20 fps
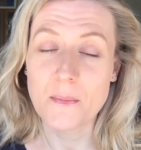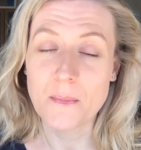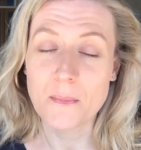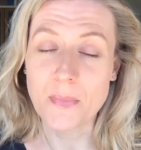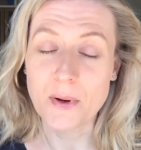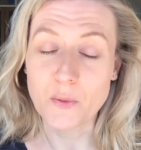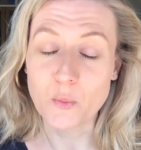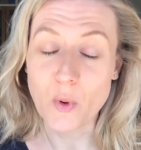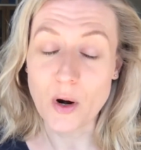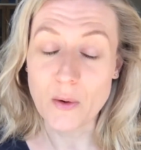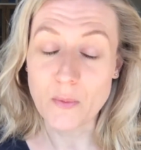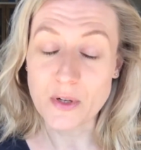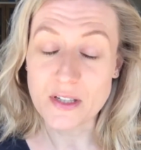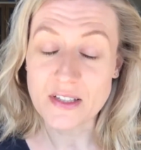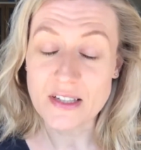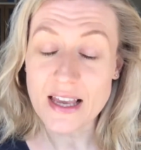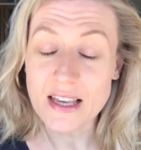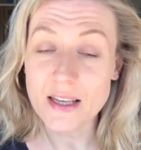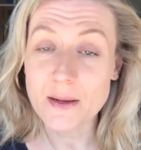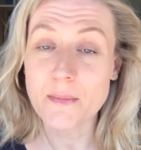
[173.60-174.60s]
but where we
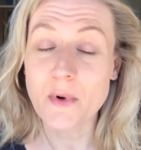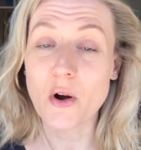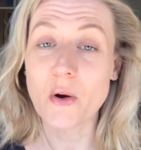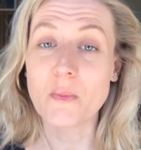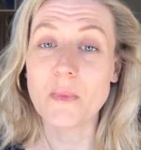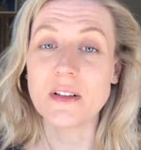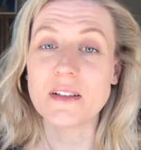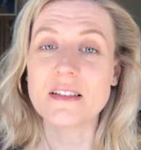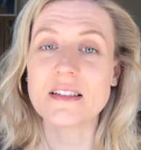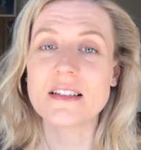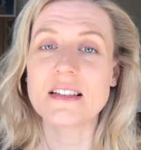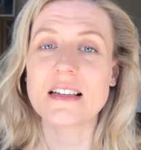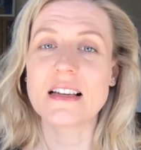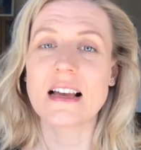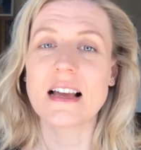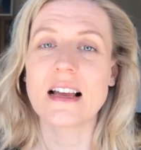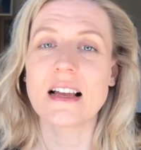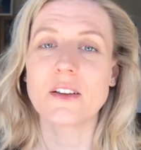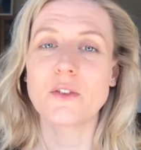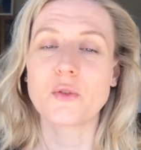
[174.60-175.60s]
take a moment
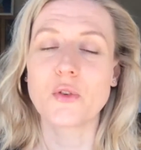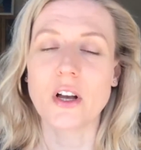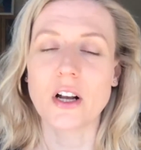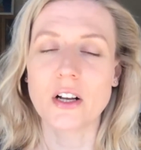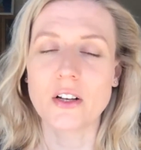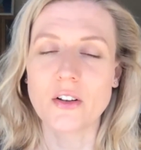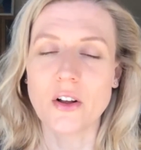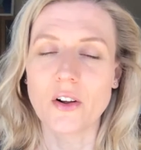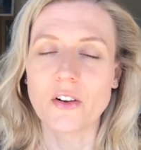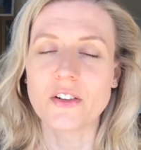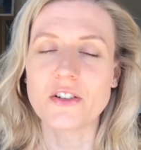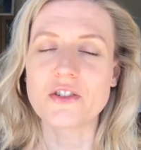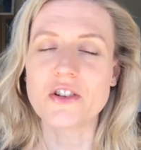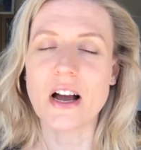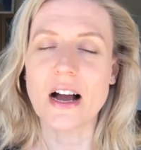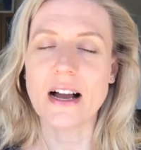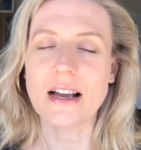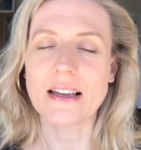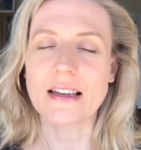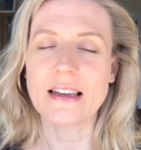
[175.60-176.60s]
to acknowledge,
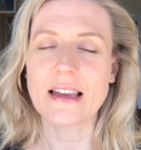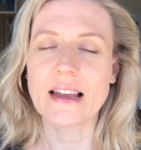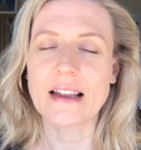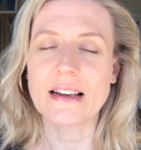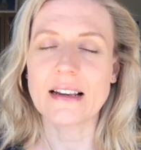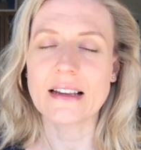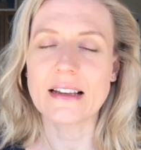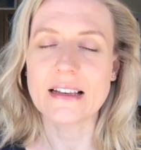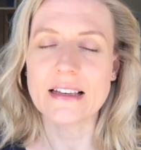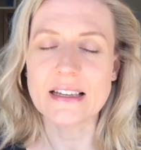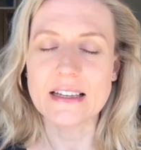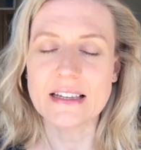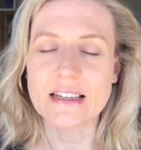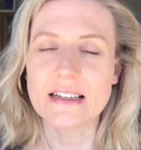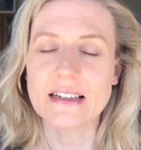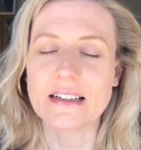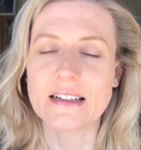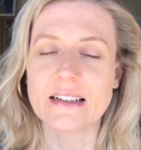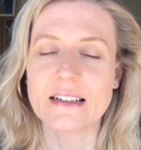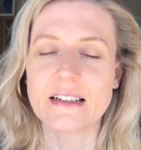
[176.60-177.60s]
I can
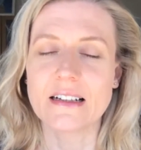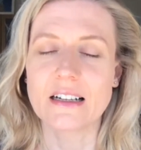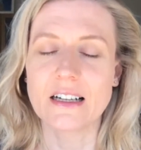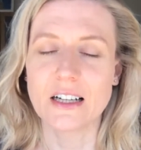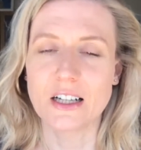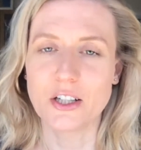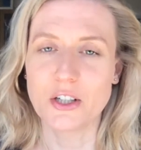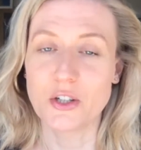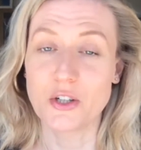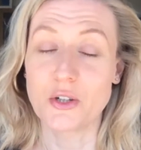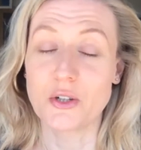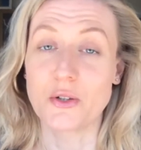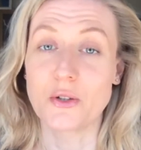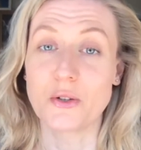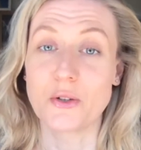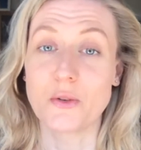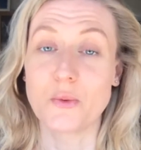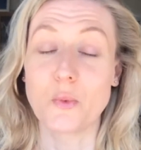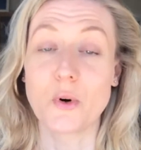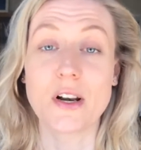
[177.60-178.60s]
hear
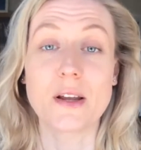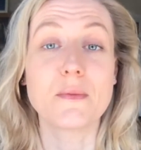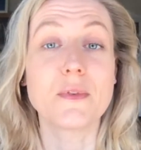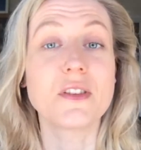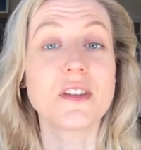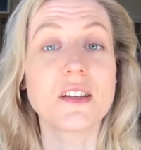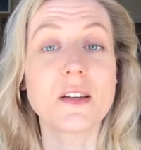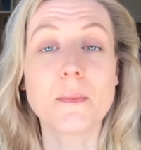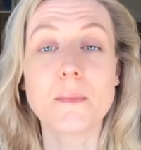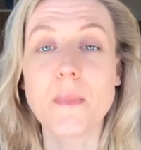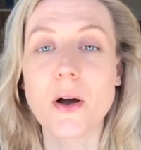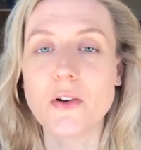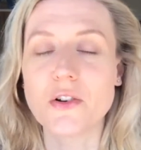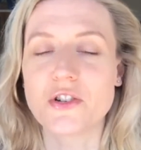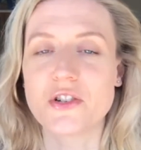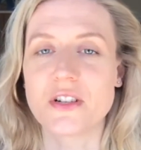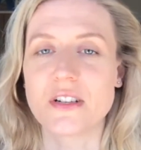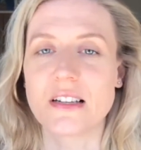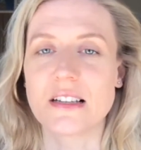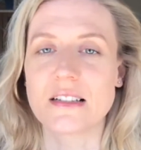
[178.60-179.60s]
you, whatever the
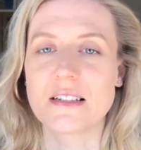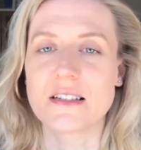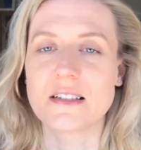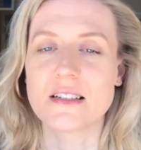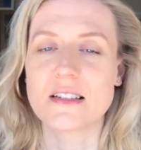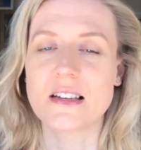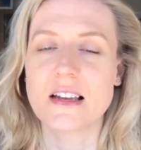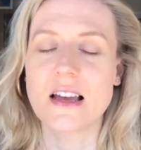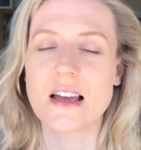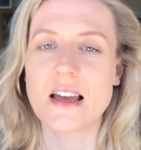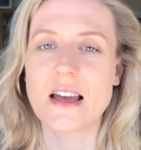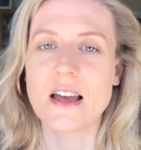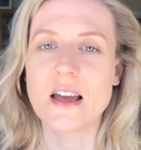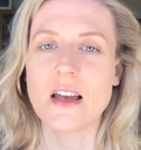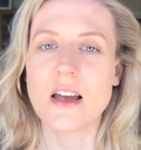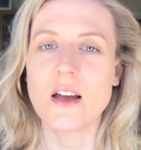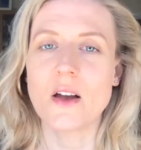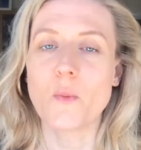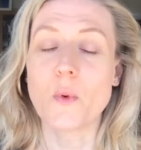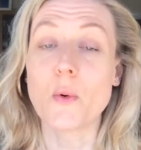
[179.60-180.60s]
emotion is,
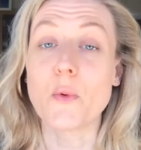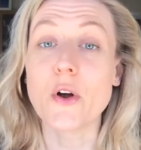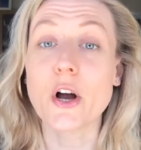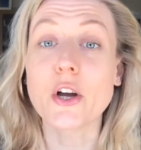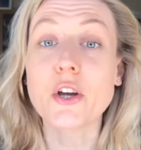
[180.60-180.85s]
where we're